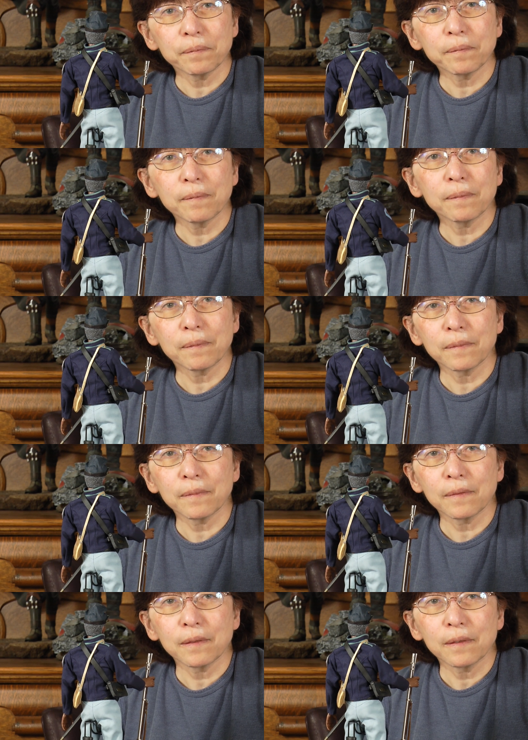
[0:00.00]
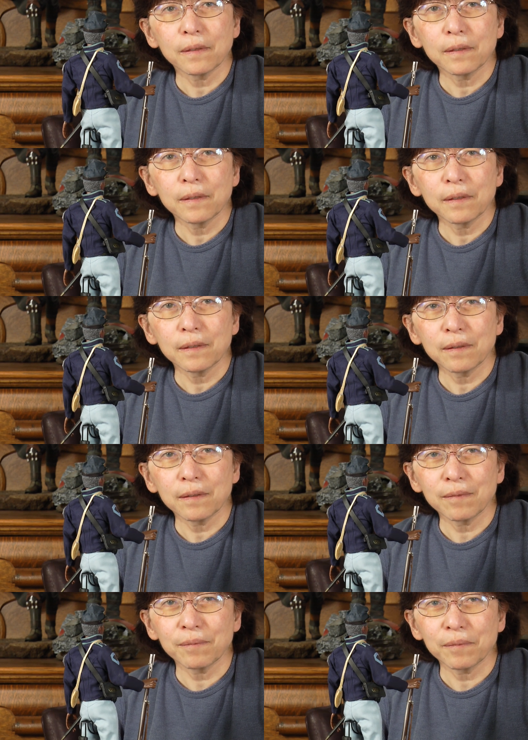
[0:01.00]

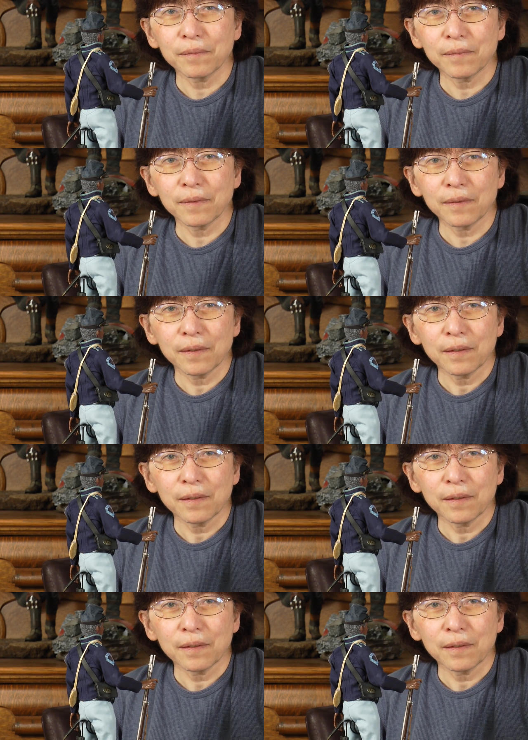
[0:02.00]
Nothing is said.